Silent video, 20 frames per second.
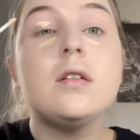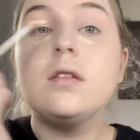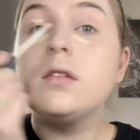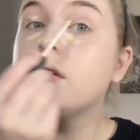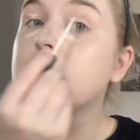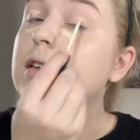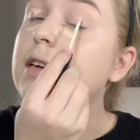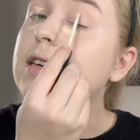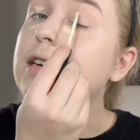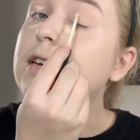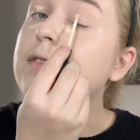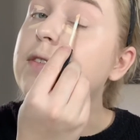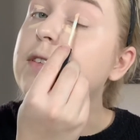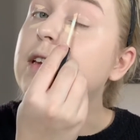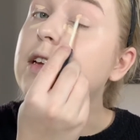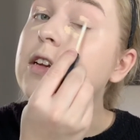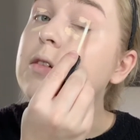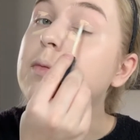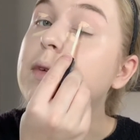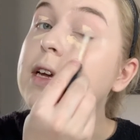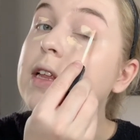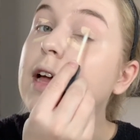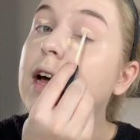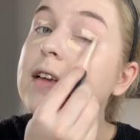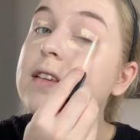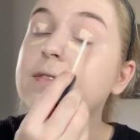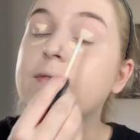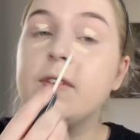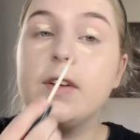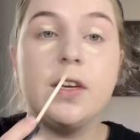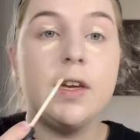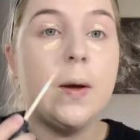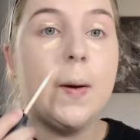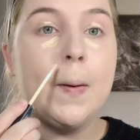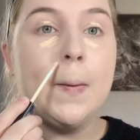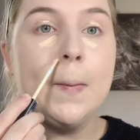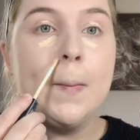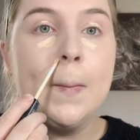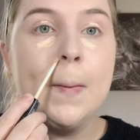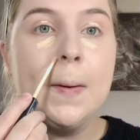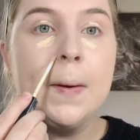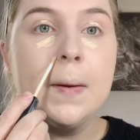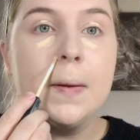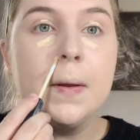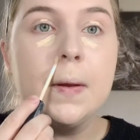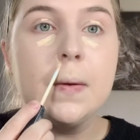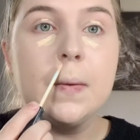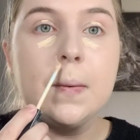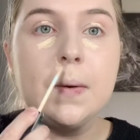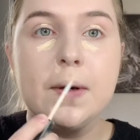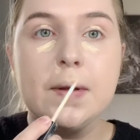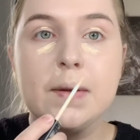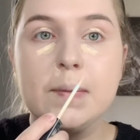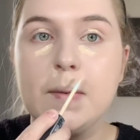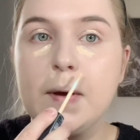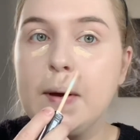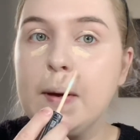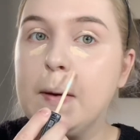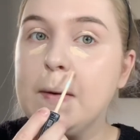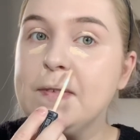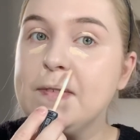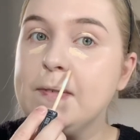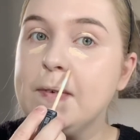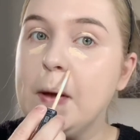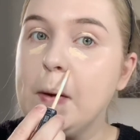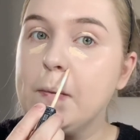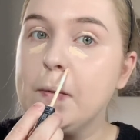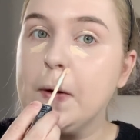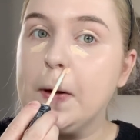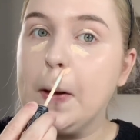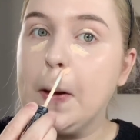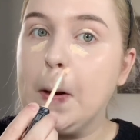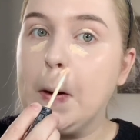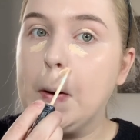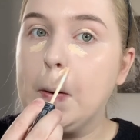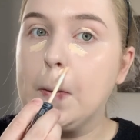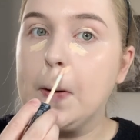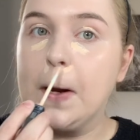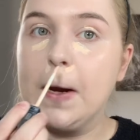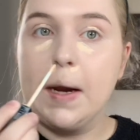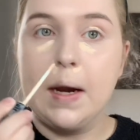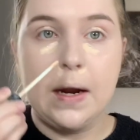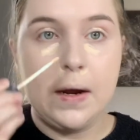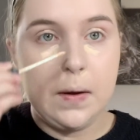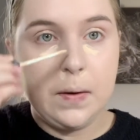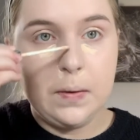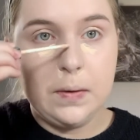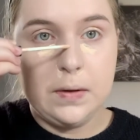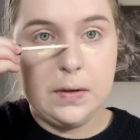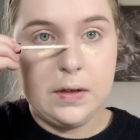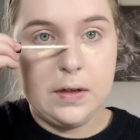Like I've said in my last video, this one is my favorite right now.